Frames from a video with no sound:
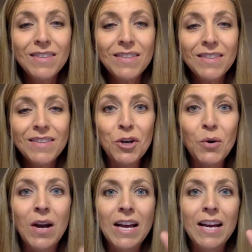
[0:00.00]

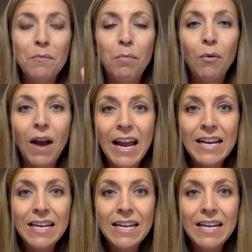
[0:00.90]
So
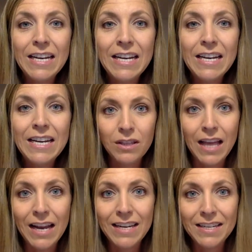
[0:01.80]
bright natural
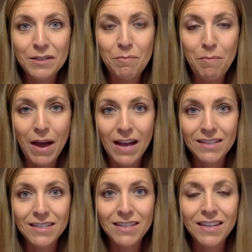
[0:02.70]
light is
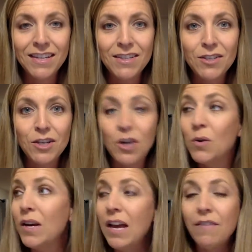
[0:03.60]
best.
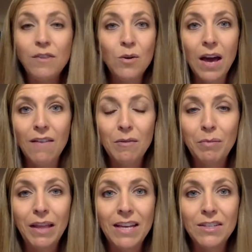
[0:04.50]
So if you have a
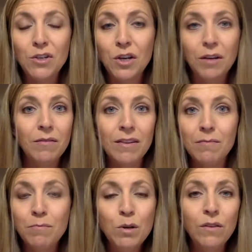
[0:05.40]
place, you
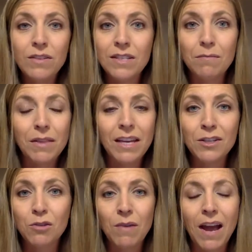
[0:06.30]
can move some
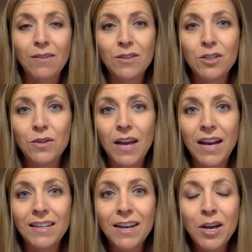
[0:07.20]
things around so
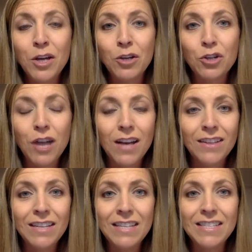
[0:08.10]
that your
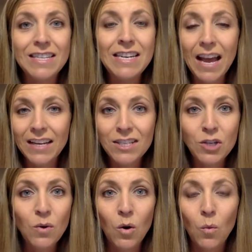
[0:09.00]
child is next
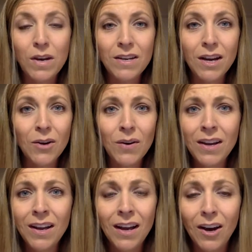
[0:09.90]
to a window,
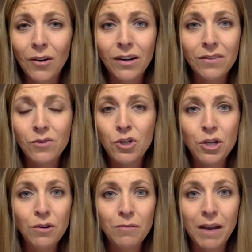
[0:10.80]
or
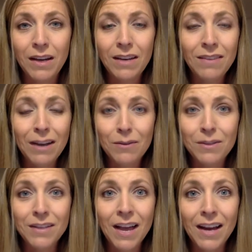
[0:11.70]
shoot, man, even
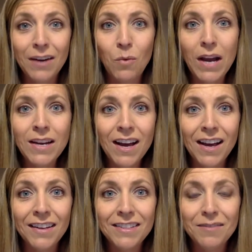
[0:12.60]
outside. Why
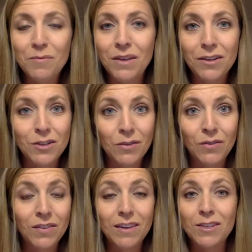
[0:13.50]
not?
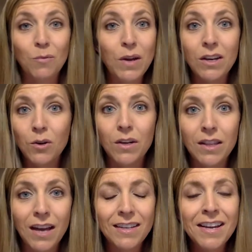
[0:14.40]
We could go into
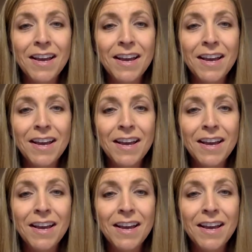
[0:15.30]
that.